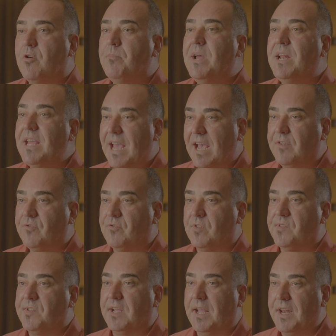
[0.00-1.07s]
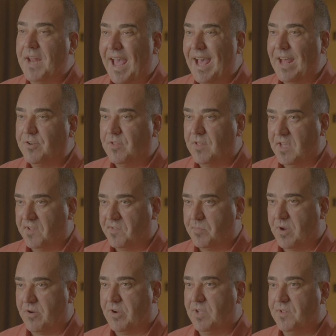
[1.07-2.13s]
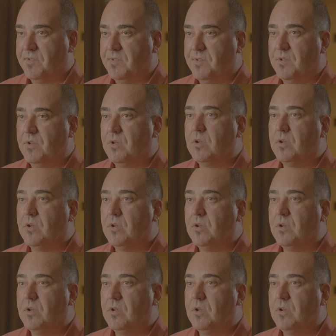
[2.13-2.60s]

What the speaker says: are many extras that can add to the experience.